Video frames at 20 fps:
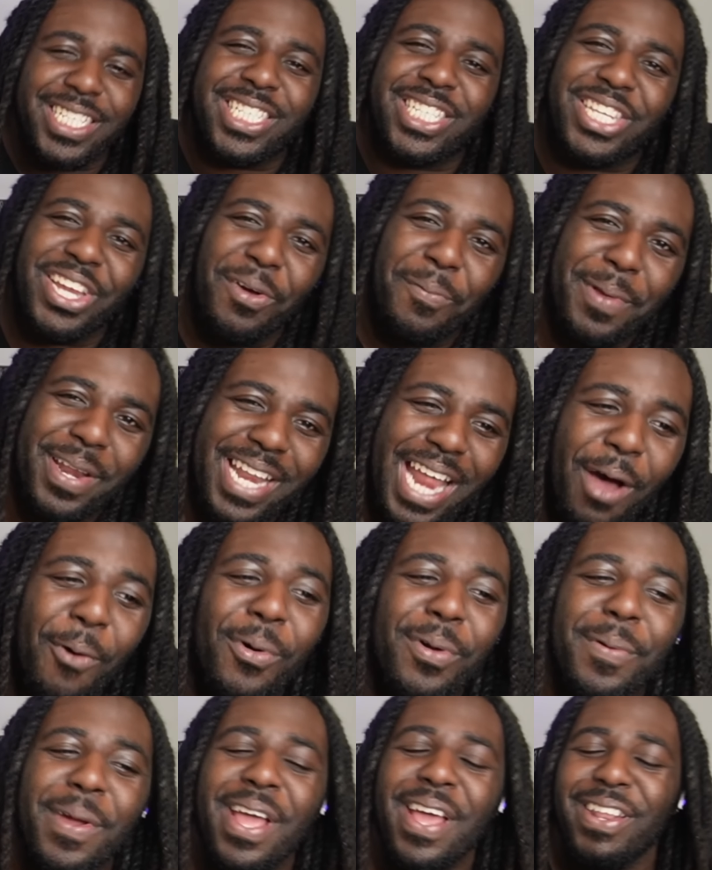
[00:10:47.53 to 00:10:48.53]
Stupid. That would
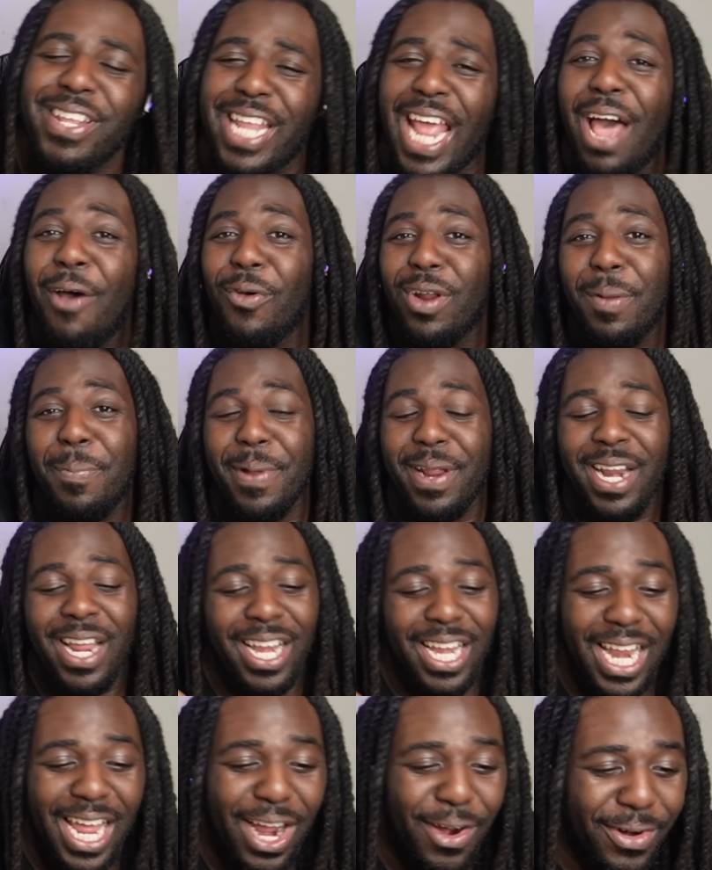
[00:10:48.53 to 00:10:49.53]
that would have been
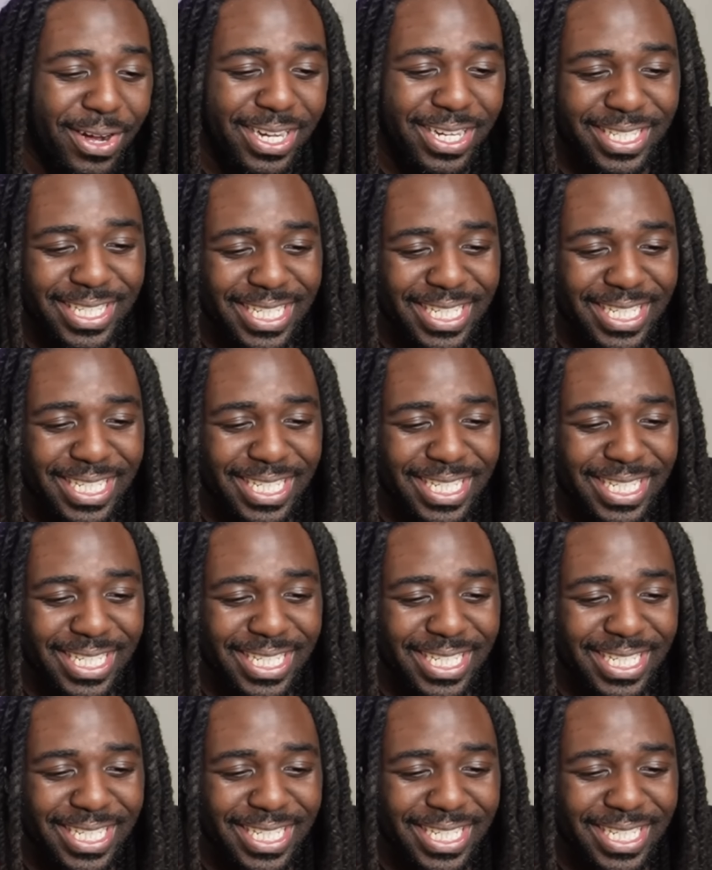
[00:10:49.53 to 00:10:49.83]
hilarious.